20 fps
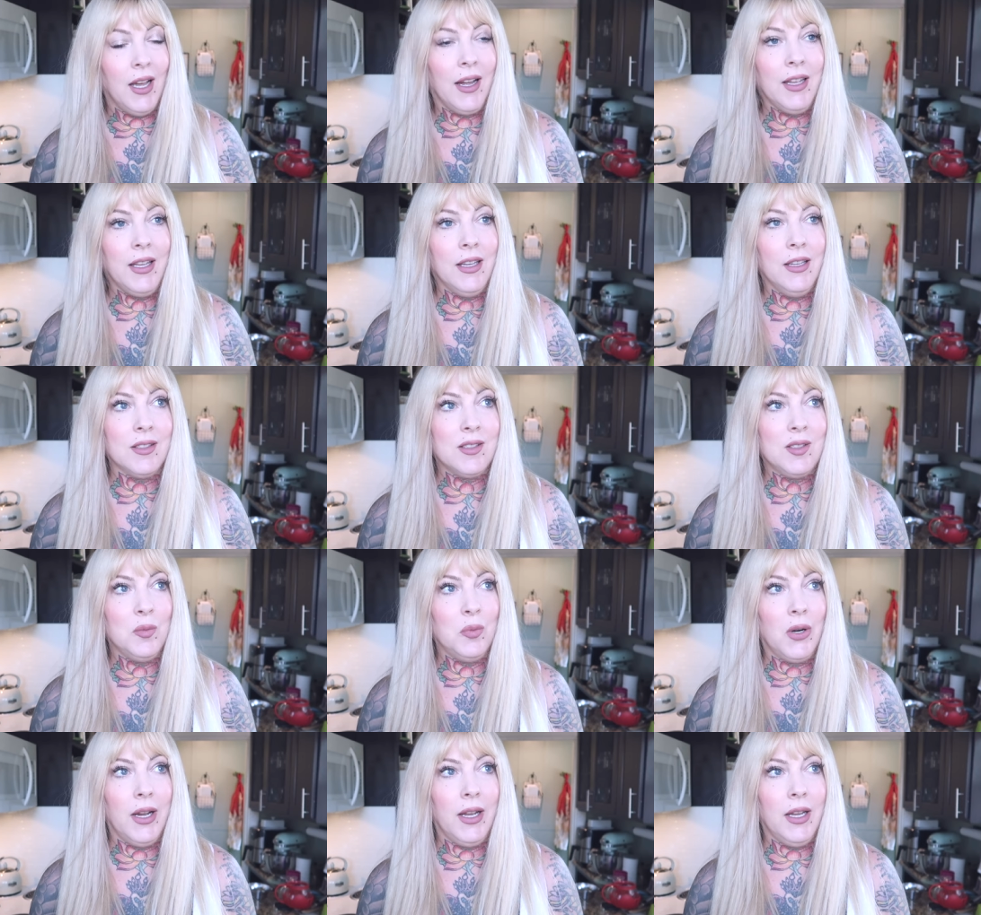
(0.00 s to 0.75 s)
I hit
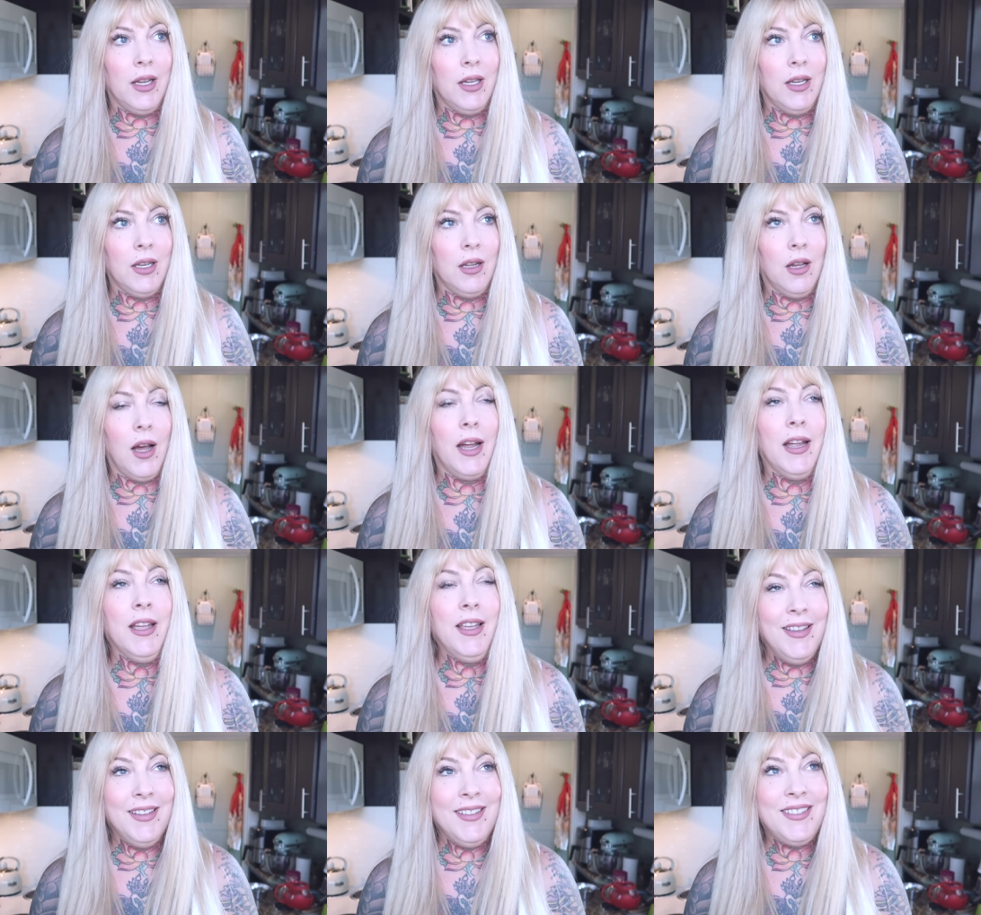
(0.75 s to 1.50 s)
sobriety, I
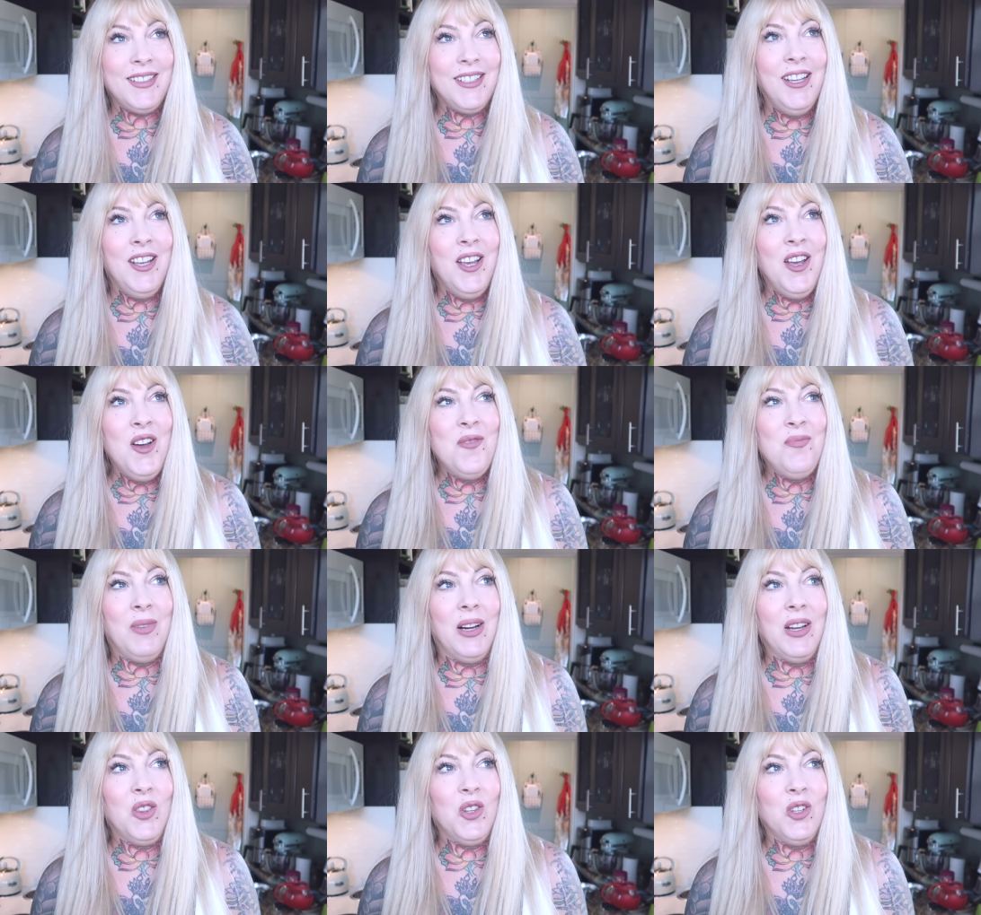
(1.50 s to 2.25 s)
hit my